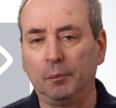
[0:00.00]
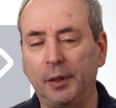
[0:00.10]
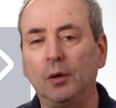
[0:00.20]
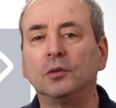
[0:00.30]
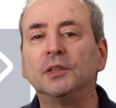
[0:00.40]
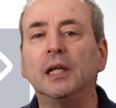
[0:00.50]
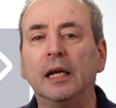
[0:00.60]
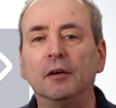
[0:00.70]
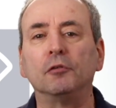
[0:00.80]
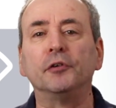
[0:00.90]
beyond
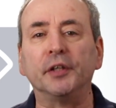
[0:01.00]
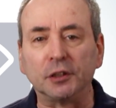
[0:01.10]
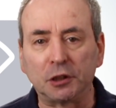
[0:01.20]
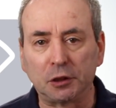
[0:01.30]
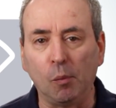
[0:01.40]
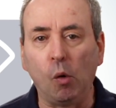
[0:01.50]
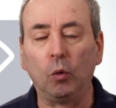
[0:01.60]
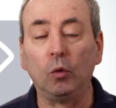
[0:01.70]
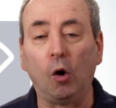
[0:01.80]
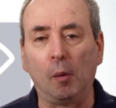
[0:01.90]
delivering
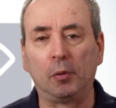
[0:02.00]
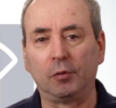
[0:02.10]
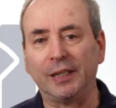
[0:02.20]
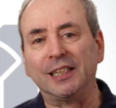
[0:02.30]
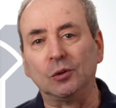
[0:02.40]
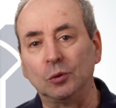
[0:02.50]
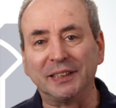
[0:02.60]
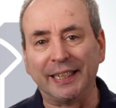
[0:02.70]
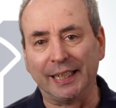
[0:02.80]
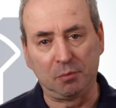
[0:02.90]
small operational
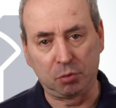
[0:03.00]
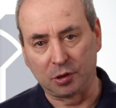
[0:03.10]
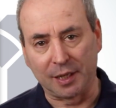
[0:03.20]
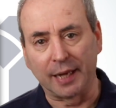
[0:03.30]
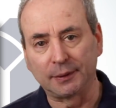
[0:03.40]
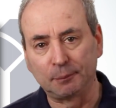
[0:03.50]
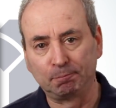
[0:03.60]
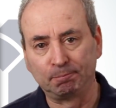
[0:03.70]
tier projects.